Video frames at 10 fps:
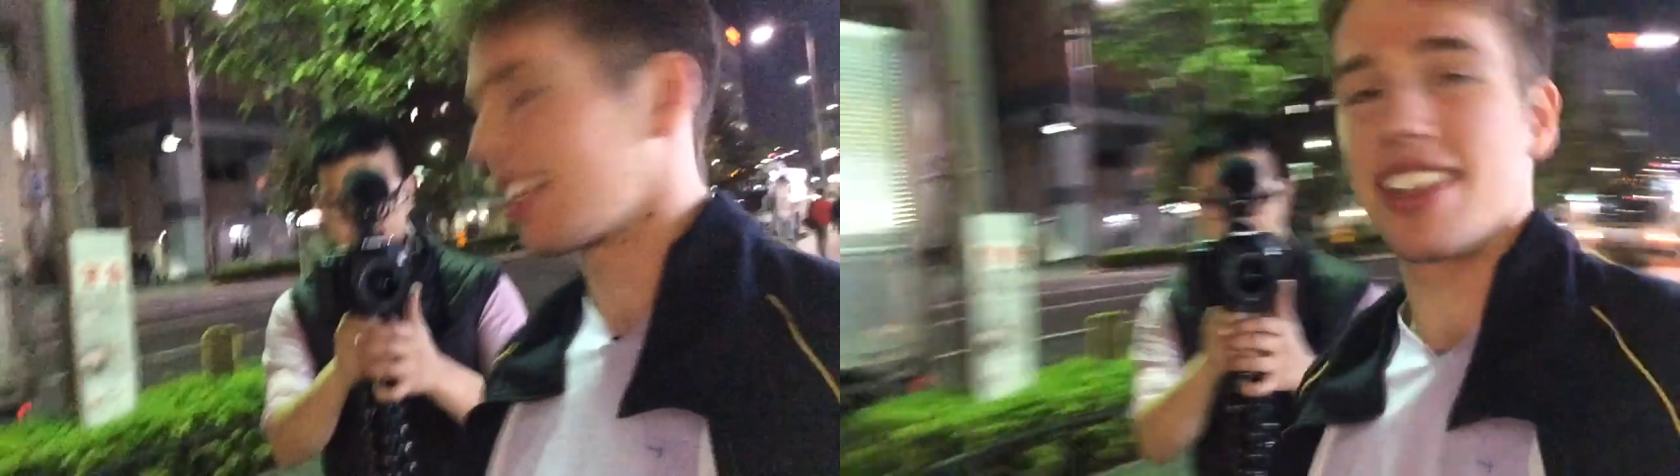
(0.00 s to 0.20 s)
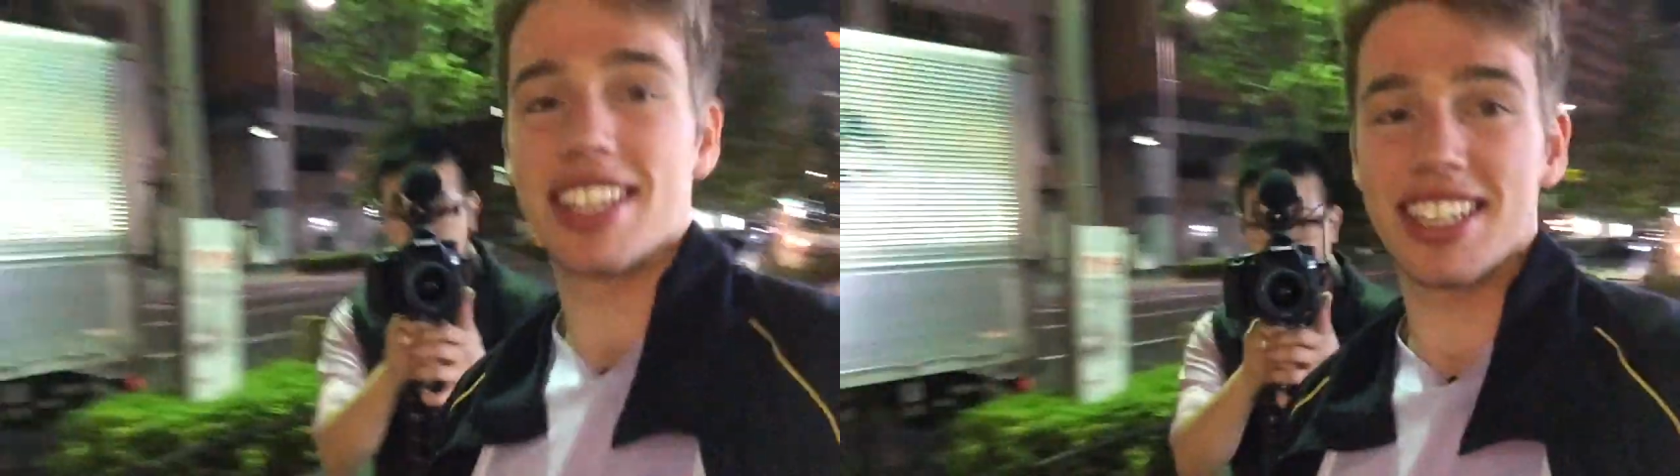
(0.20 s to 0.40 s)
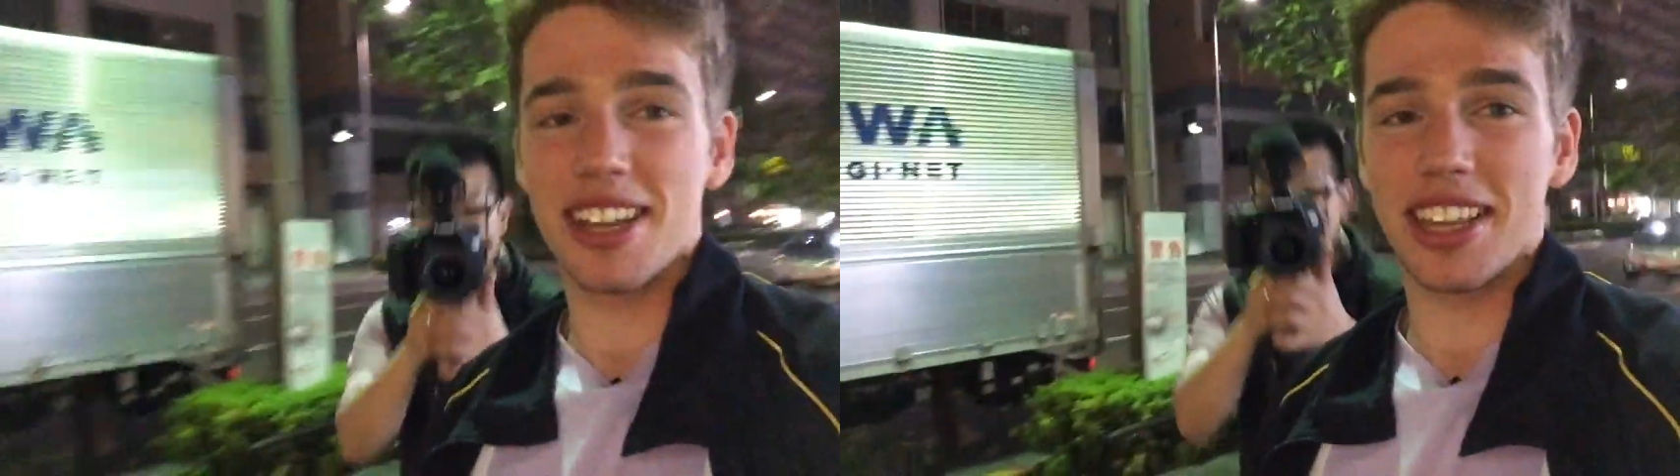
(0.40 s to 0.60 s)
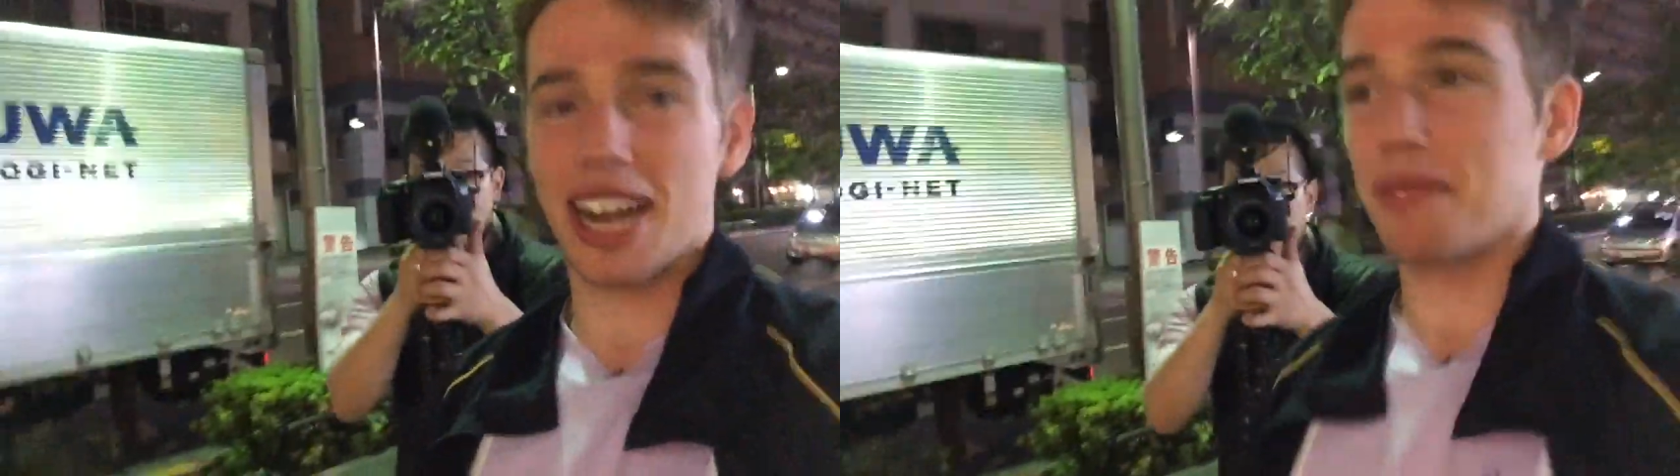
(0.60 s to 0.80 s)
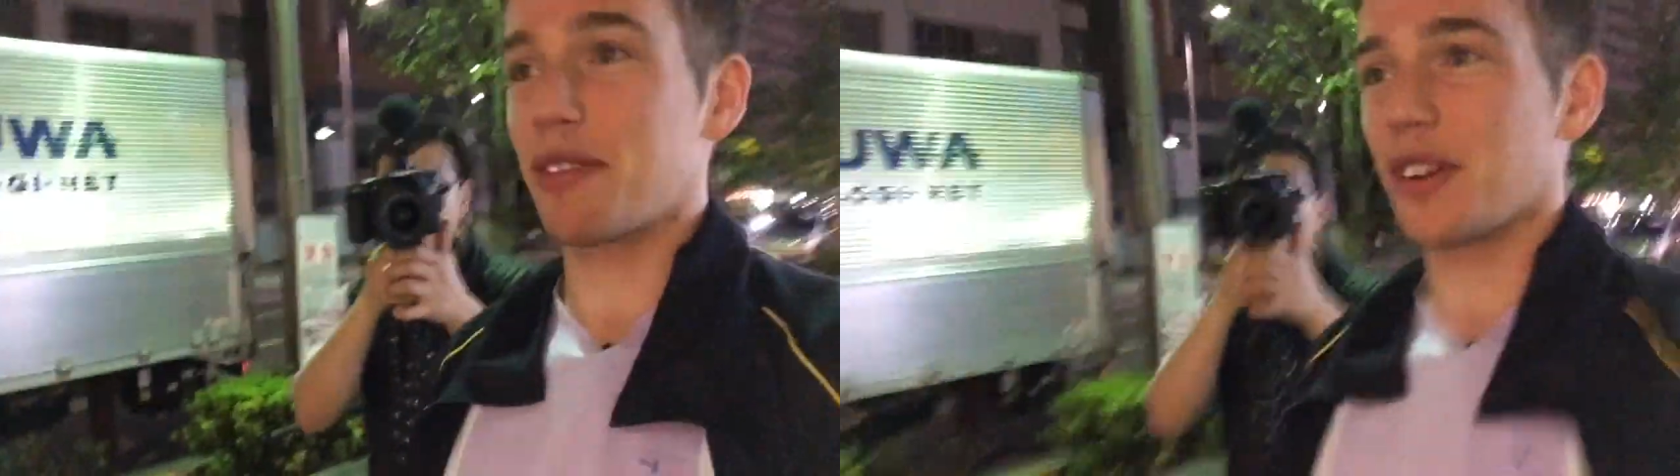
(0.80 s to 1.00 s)
there's another
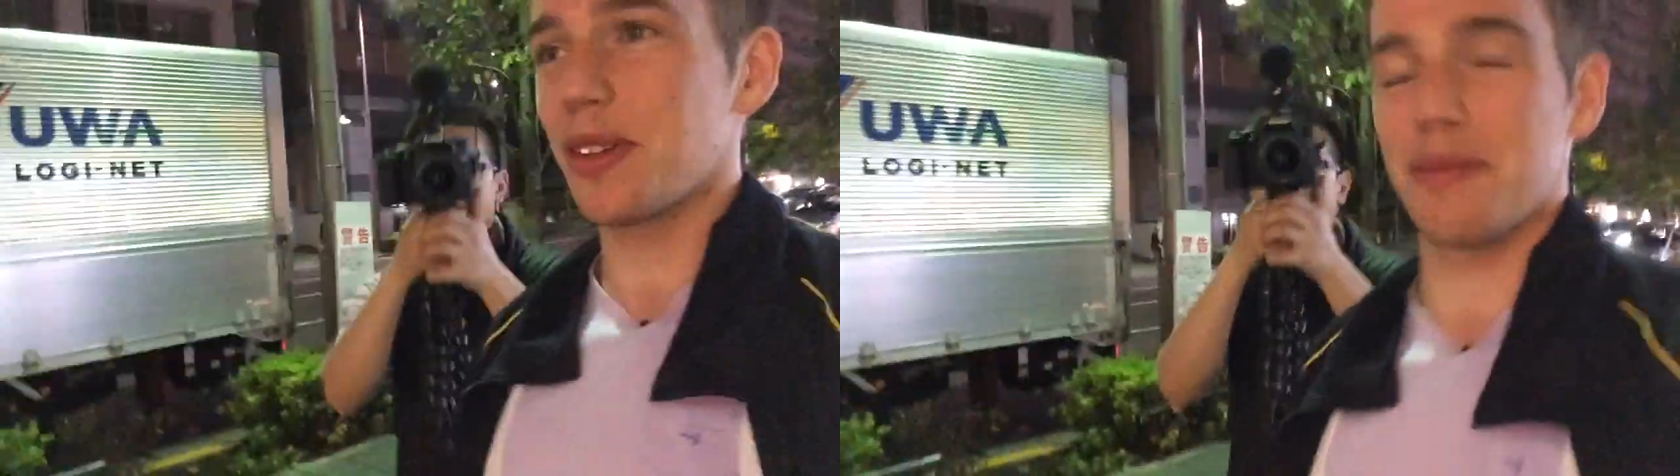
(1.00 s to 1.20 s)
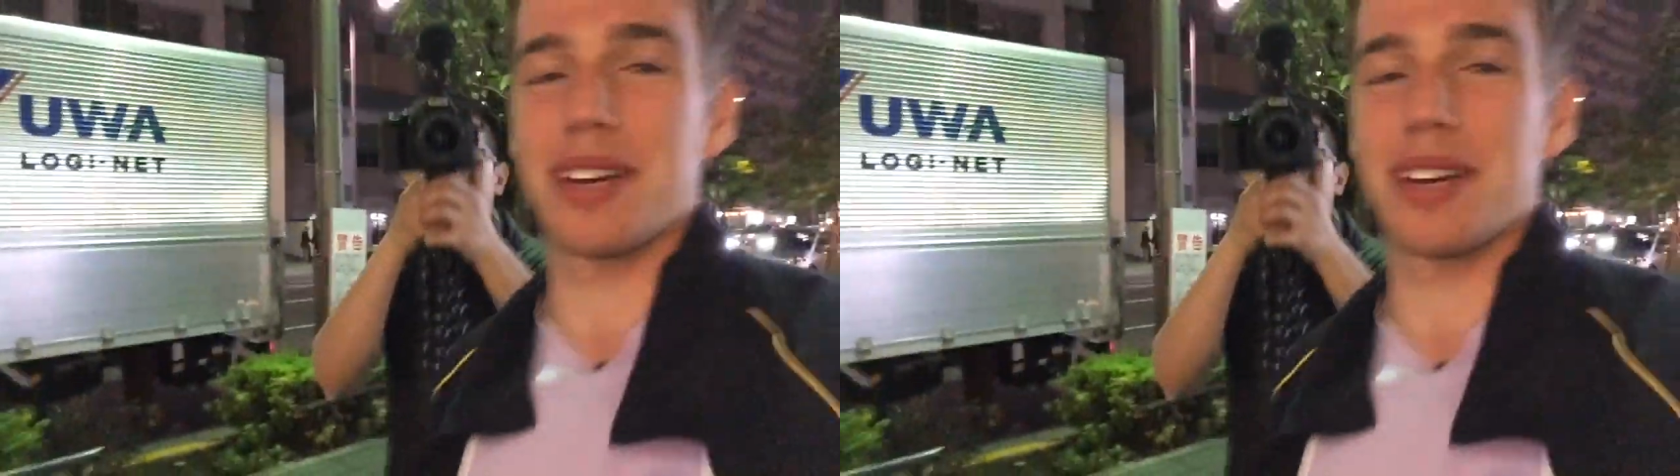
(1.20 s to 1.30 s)
camera following